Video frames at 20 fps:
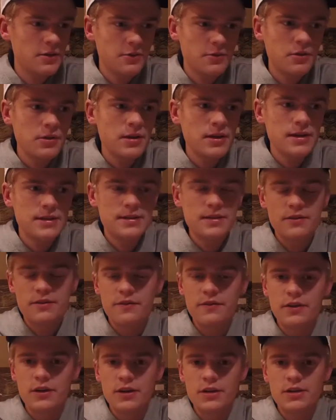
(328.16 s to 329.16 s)
really easy to
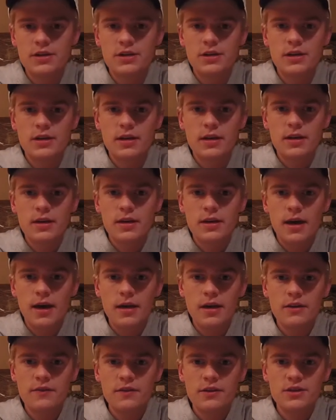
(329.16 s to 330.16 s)
fish.
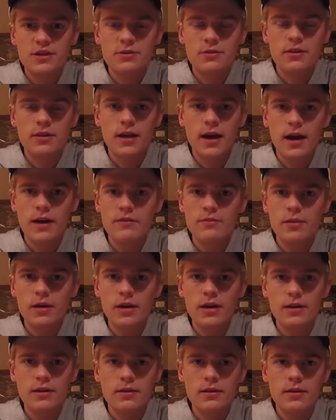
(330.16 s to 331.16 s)
I like fishing with live
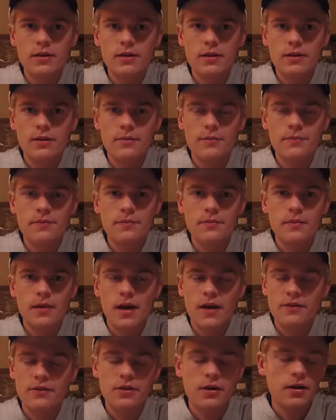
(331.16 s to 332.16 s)
bait.
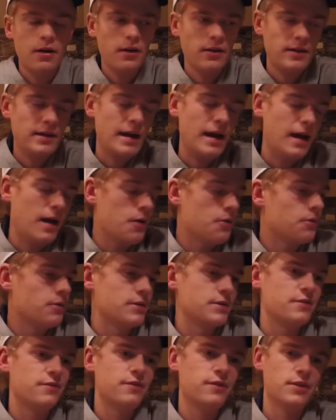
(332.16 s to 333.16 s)
I've caught
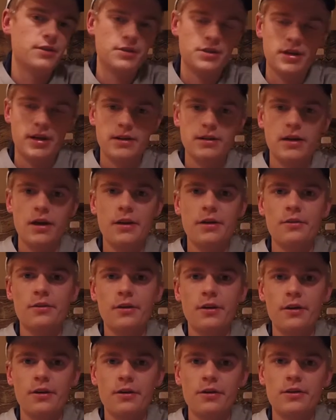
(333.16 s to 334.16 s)
countless fish on night
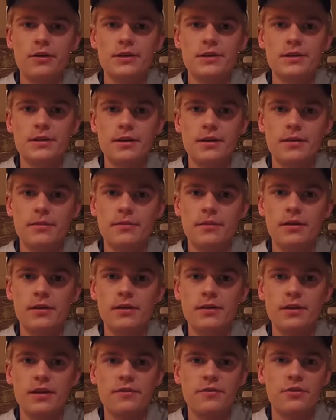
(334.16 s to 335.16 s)
crawlers.
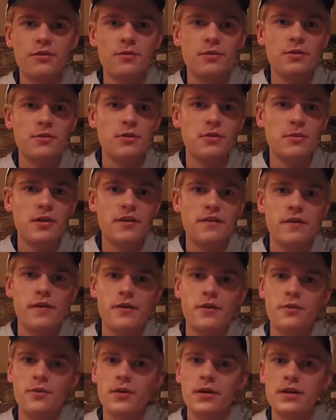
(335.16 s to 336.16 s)
It'll definitely be one of my
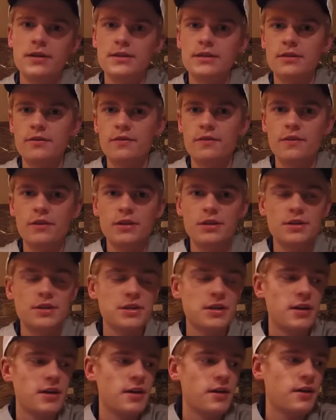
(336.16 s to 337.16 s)
favorite ways to
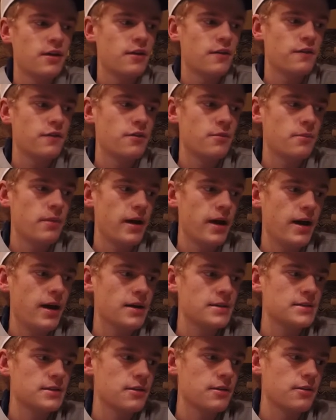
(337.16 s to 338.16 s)
fish for
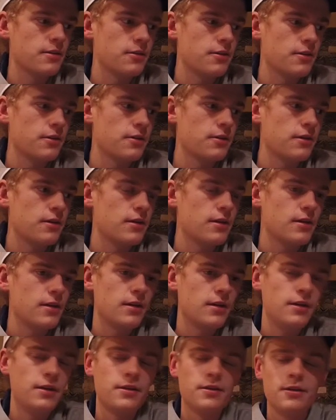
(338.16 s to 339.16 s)
bass, although,
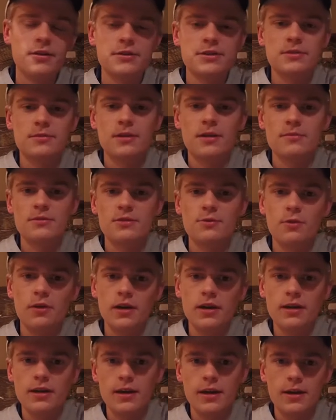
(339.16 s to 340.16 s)
you know, sometimes the
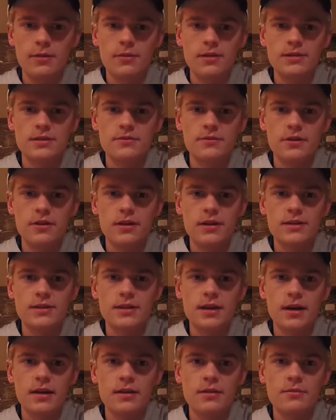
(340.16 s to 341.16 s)
waiting game isn't very
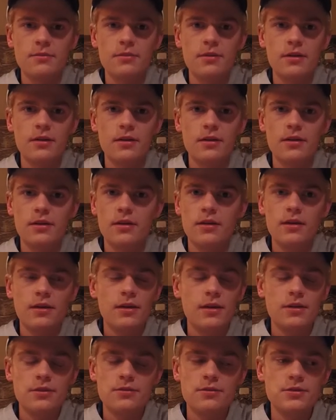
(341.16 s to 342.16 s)
exciting, but
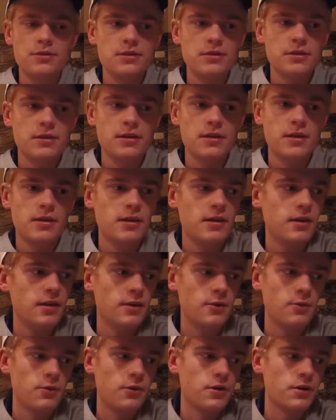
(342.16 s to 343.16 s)
usually
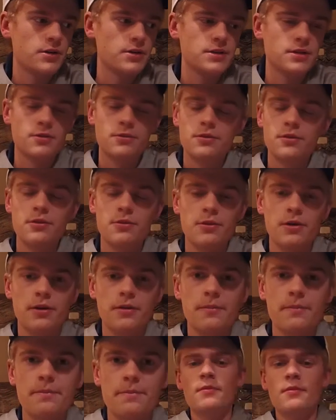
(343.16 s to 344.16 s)
it works really
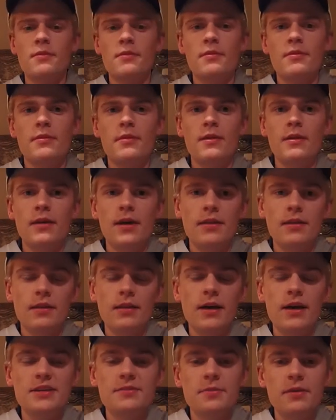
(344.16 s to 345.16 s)
well. And the
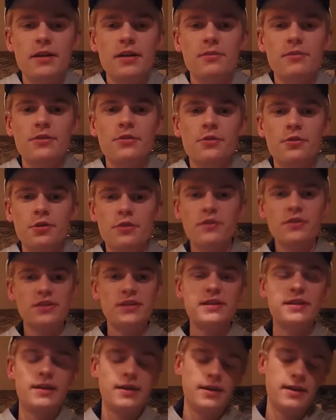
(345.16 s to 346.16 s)
last bait I'll be going over
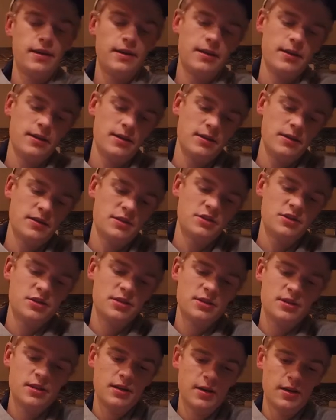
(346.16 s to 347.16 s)
today is
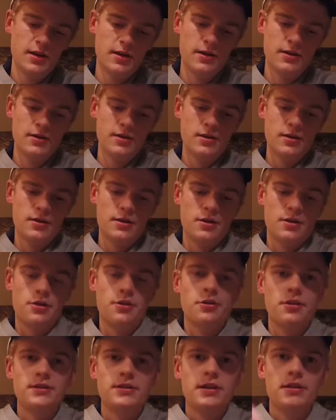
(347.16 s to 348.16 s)
just a
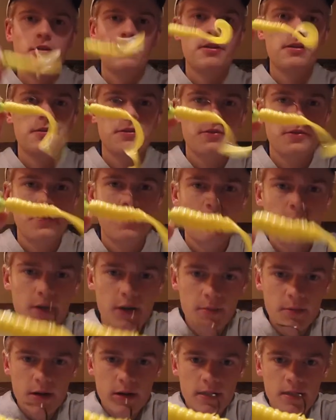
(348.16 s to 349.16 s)
curly tail
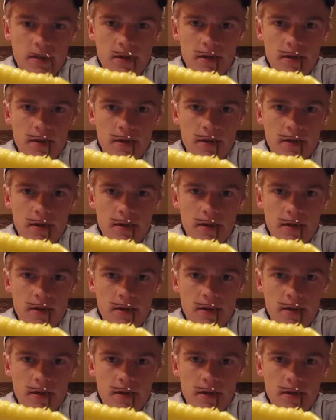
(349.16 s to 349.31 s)
grub.